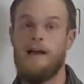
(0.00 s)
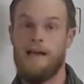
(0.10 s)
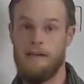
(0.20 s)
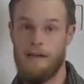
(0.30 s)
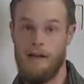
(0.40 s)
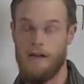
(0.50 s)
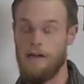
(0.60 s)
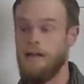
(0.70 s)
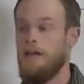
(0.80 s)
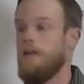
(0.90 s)
hayah,
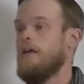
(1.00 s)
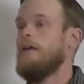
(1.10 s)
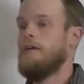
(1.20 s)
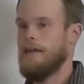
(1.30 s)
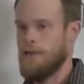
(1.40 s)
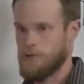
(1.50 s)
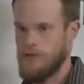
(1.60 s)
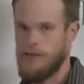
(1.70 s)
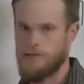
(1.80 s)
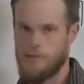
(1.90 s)
it
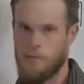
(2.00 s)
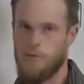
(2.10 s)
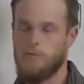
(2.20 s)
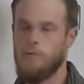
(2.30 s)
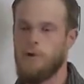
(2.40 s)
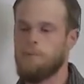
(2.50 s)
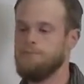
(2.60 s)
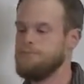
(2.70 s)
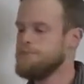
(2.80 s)
actually has a separate form.